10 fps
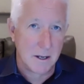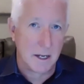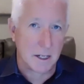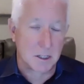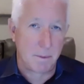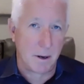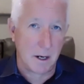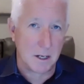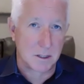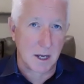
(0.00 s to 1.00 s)

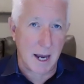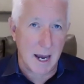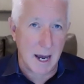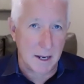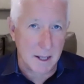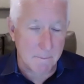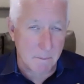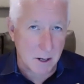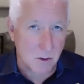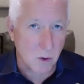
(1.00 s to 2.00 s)
experience and that
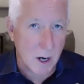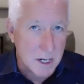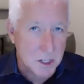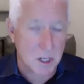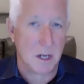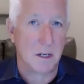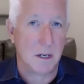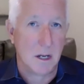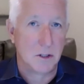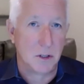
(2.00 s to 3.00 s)
migration
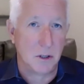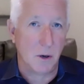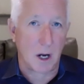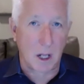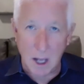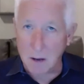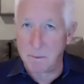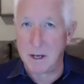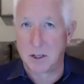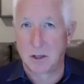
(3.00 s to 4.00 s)
to a
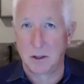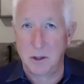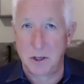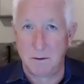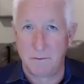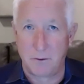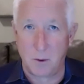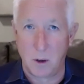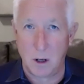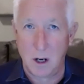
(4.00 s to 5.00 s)
cloud-based solution
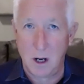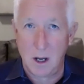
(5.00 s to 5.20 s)
for